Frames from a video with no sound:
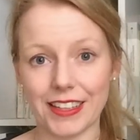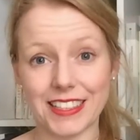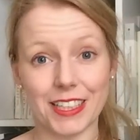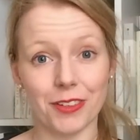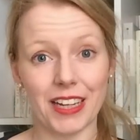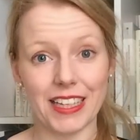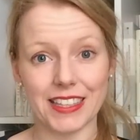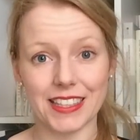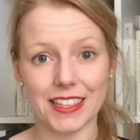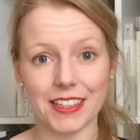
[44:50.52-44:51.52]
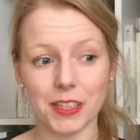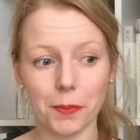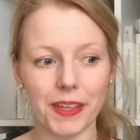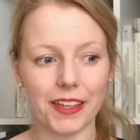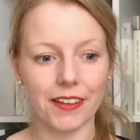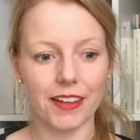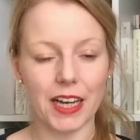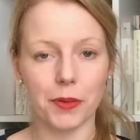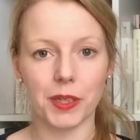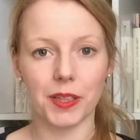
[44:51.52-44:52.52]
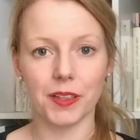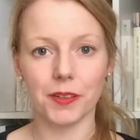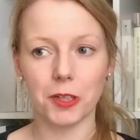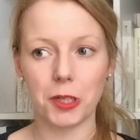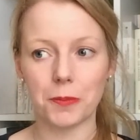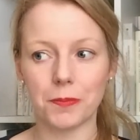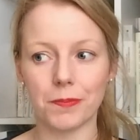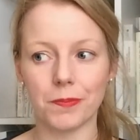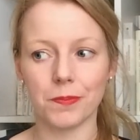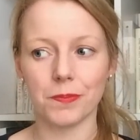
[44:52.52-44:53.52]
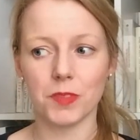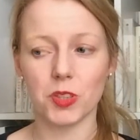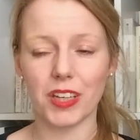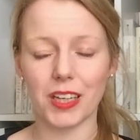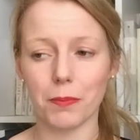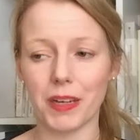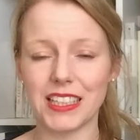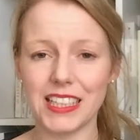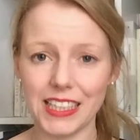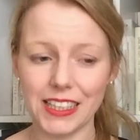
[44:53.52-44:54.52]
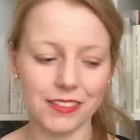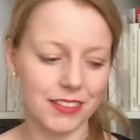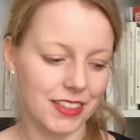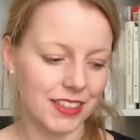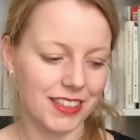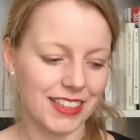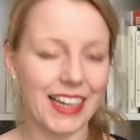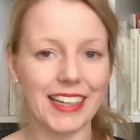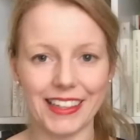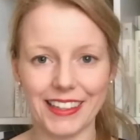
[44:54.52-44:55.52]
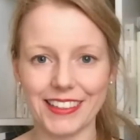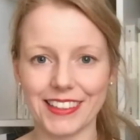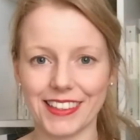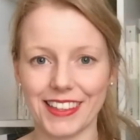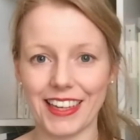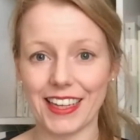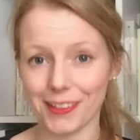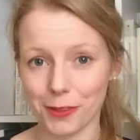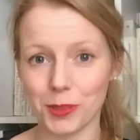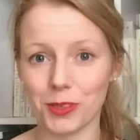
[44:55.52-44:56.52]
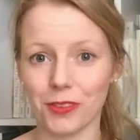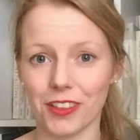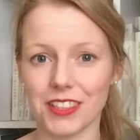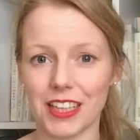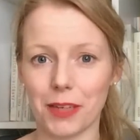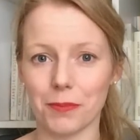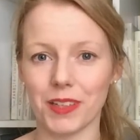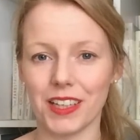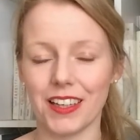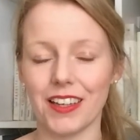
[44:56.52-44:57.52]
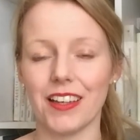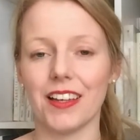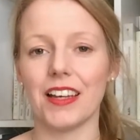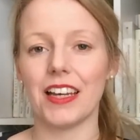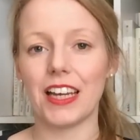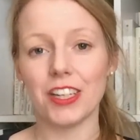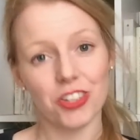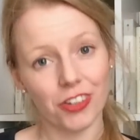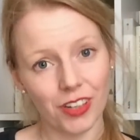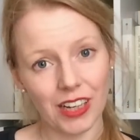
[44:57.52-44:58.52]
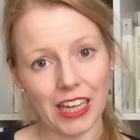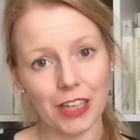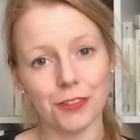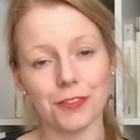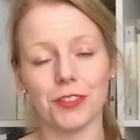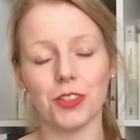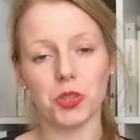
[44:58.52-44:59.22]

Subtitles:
So let's stop here. I will drink my tea and knit, and I hope you do the same. Enjoy your life.